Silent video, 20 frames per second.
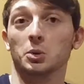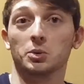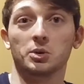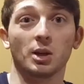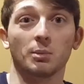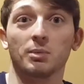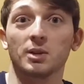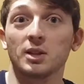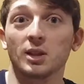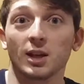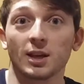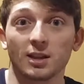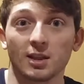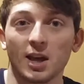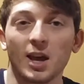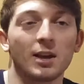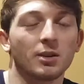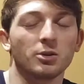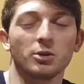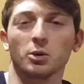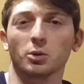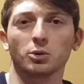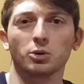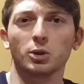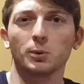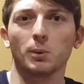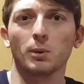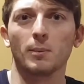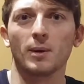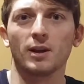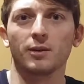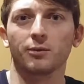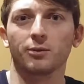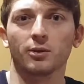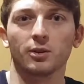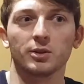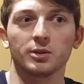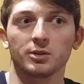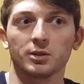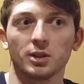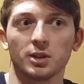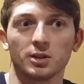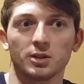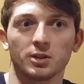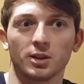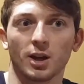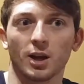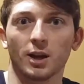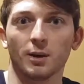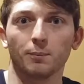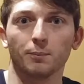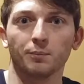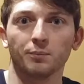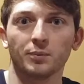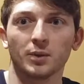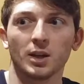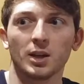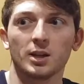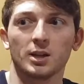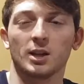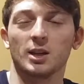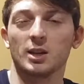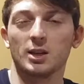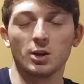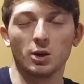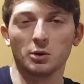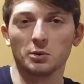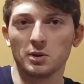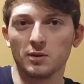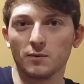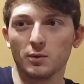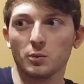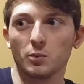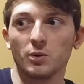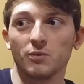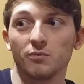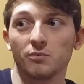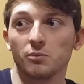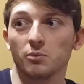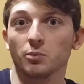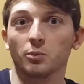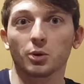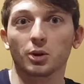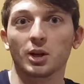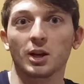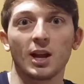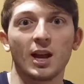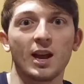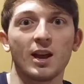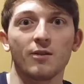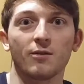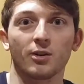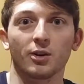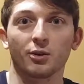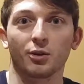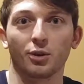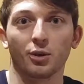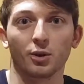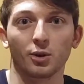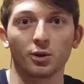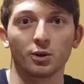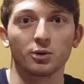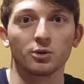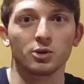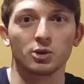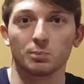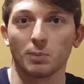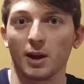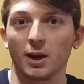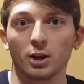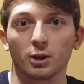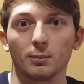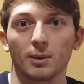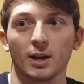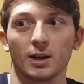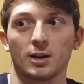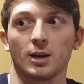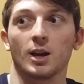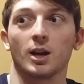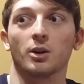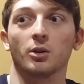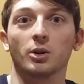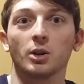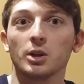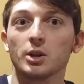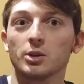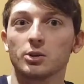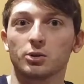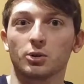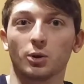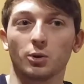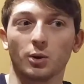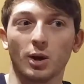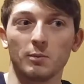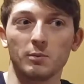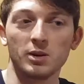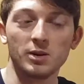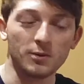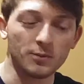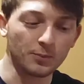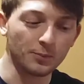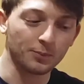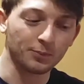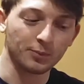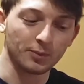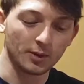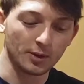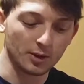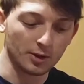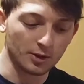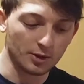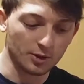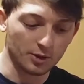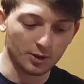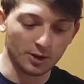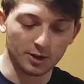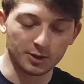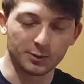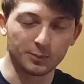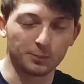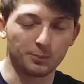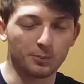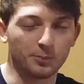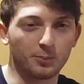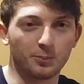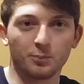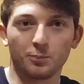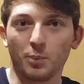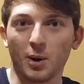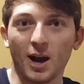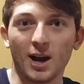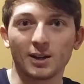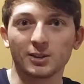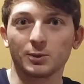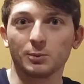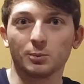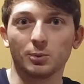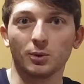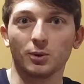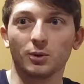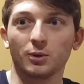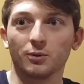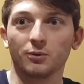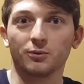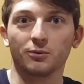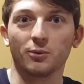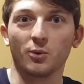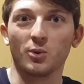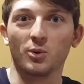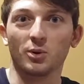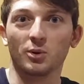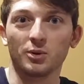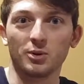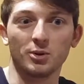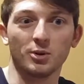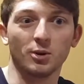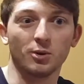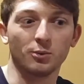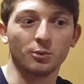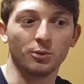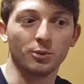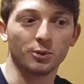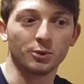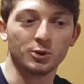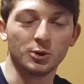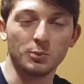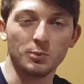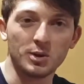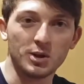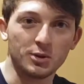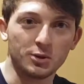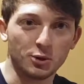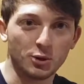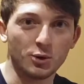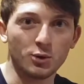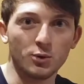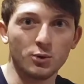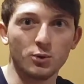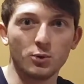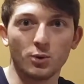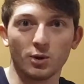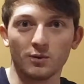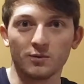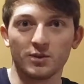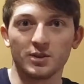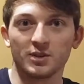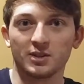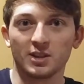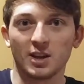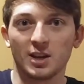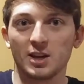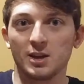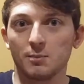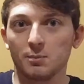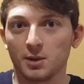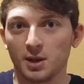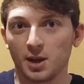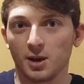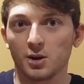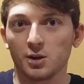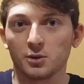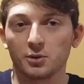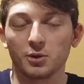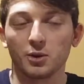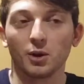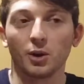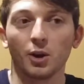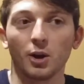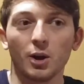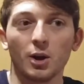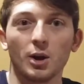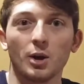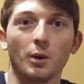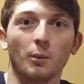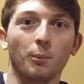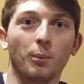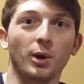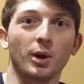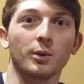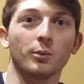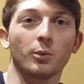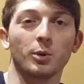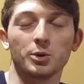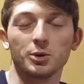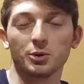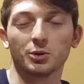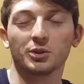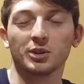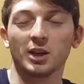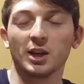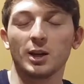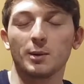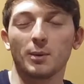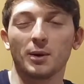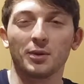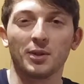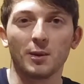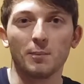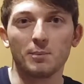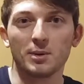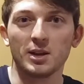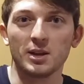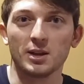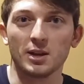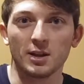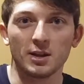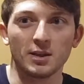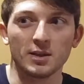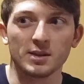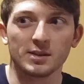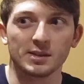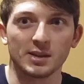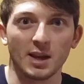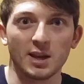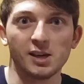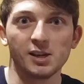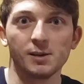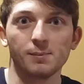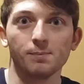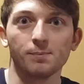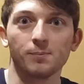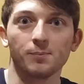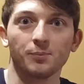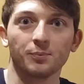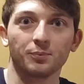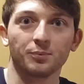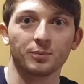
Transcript: something like that. Superman, for instance. Even we're going to have our third Spider-Man now. So, I mean, it's possible for, there to be two of the same character, but what you're saying about them being in the same